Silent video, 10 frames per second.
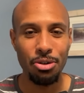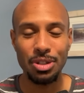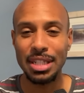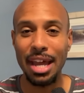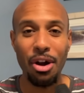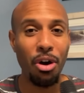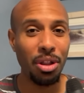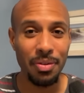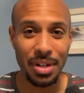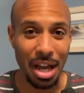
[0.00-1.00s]
who set
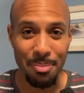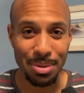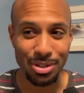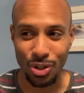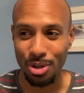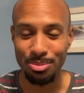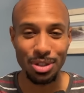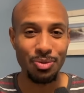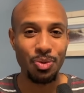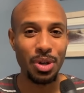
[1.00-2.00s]
all of it up in terms
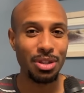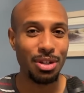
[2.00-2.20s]
of what